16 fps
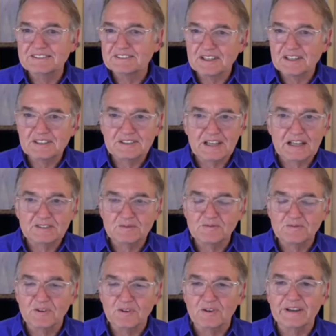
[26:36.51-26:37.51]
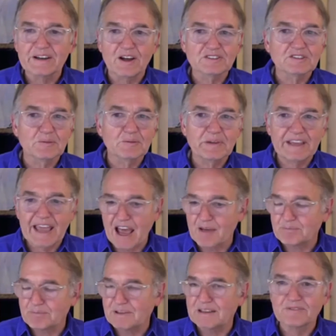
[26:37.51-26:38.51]
successful, and also be
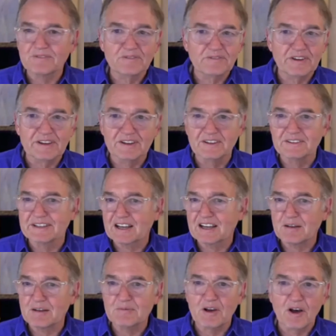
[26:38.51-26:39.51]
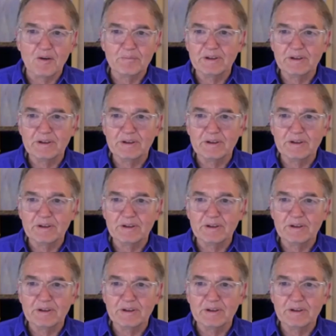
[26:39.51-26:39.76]
happy and fulfilled and come home,